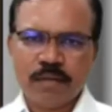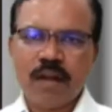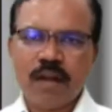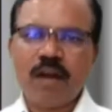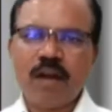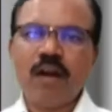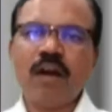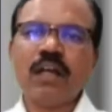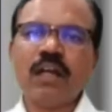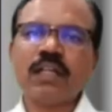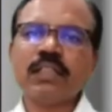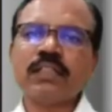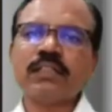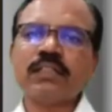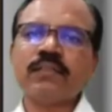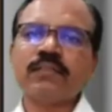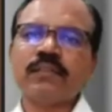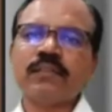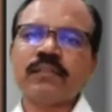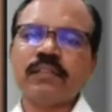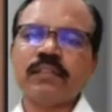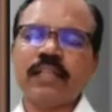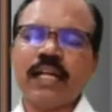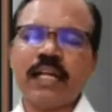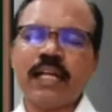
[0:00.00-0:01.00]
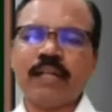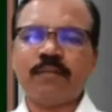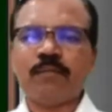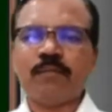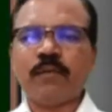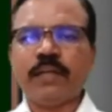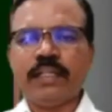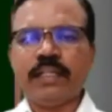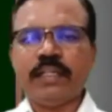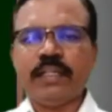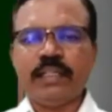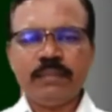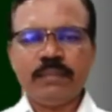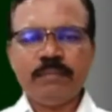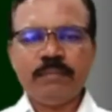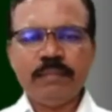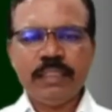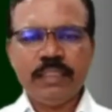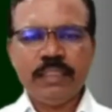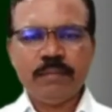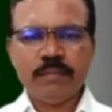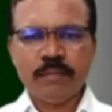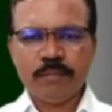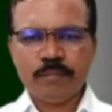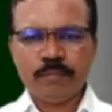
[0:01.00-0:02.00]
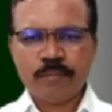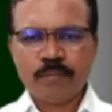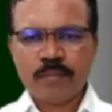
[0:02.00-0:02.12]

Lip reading: or that point is minimum?